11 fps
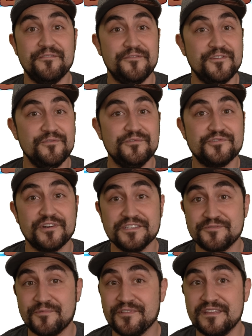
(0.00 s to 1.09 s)
a few
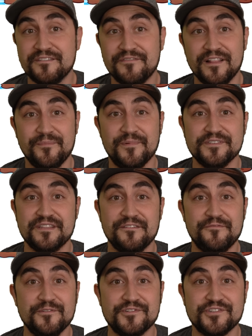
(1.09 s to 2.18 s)
trustworthy developers in the
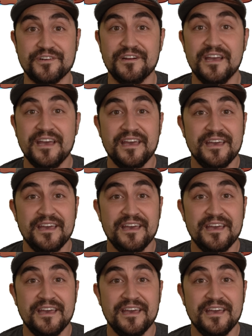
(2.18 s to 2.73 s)
future